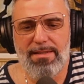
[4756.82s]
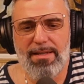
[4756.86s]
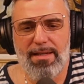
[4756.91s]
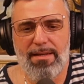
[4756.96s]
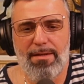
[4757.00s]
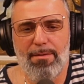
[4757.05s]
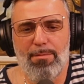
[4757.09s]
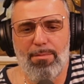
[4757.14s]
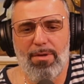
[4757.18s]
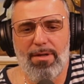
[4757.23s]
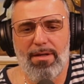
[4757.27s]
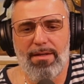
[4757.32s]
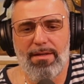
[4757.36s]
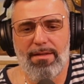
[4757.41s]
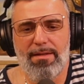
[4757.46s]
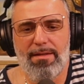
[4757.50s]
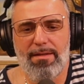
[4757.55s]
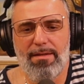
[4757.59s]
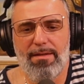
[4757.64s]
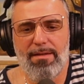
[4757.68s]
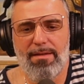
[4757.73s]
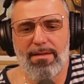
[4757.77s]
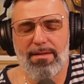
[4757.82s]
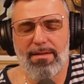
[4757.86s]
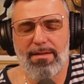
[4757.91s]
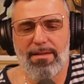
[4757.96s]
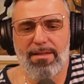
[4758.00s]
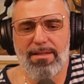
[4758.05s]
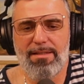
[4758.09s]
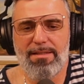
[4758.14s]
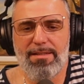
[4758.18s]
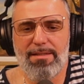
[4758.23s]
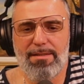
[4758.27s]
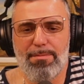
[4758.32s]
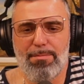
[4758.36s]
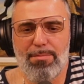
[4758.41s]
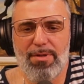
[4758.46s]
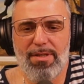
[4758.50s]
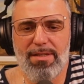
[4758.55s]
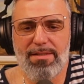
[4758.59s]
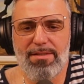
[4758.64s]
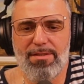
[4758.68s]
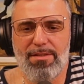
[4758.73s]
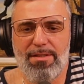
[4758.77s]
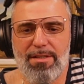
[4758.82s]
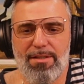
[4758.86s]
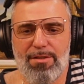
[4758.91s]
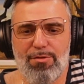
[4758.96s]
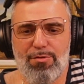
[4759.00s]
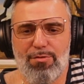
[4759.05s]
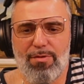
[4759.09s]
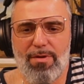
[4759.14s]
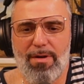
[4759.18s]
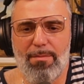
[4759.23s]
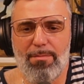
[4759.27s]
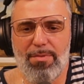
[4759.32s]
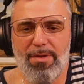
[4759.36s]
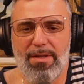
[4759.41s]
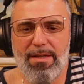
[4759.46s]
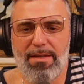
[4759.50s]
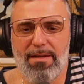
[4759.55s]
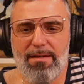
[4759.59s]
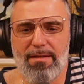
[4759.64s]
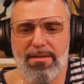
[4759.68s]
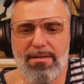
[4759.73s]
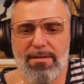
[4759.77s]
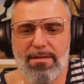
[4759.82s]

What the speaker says: about it. This is President Trump here.